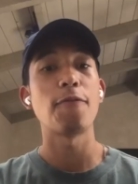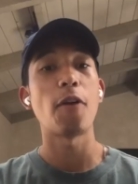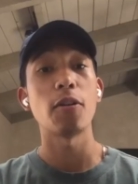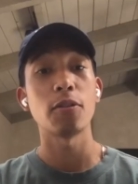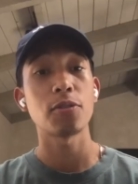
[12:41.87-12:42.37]

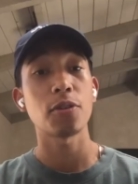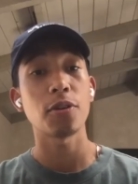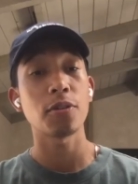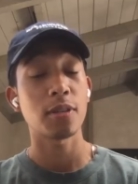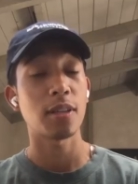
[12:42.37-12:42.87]
follows
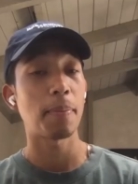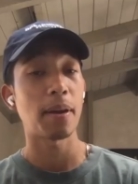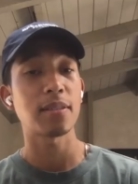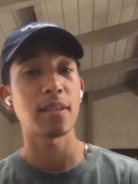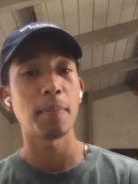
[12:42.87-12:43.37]
her to the
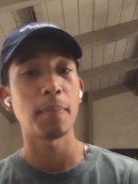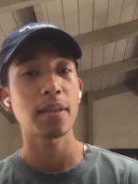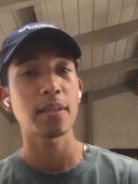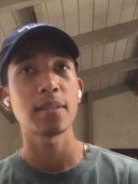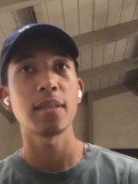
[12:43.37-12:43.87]
Paris
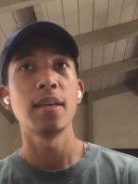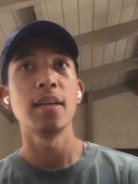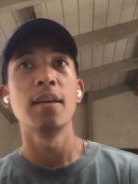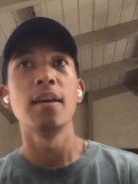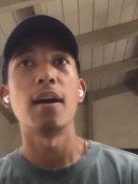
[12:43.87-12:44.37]
Olympics,
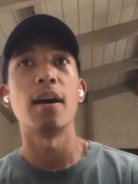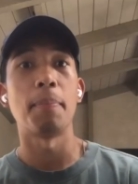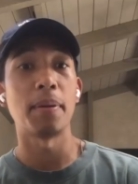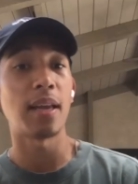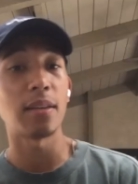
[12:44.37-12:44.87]

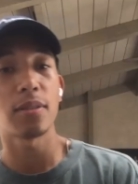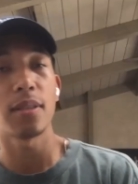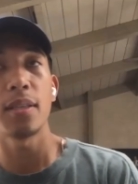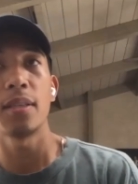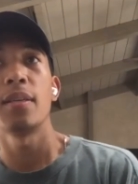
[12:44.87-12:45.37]

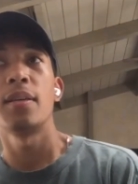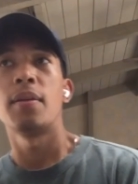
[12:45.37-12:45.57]
potentially.